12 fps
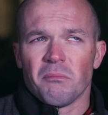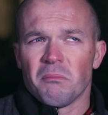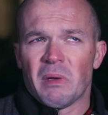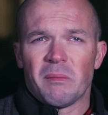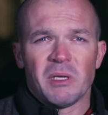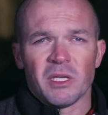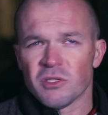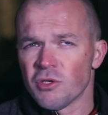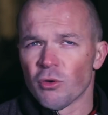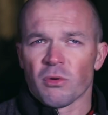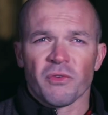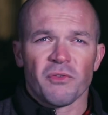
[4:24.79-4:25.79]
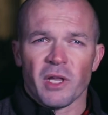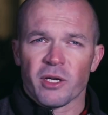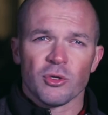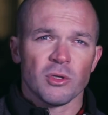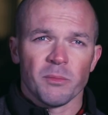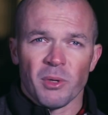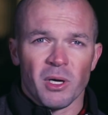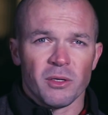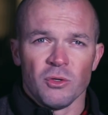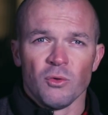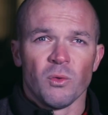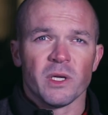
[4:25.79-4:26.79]
maybe gets no reflection
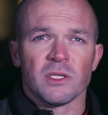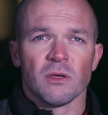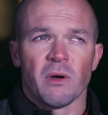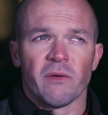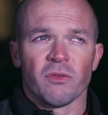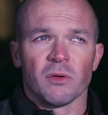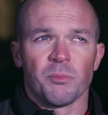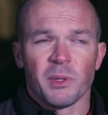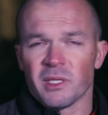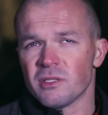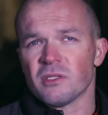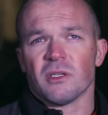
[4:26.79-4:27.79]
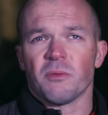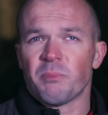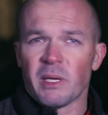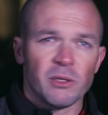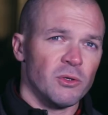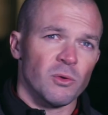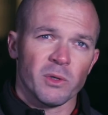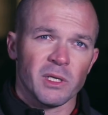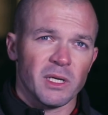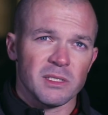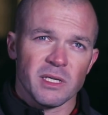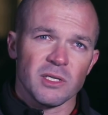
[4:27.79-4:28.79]
upon you whatsoever, but it's just going to better your
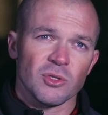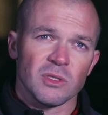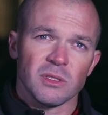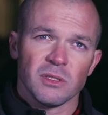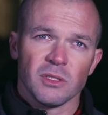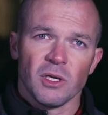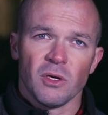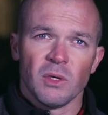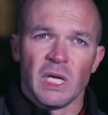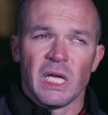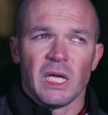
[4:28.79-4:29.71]
organization, you know?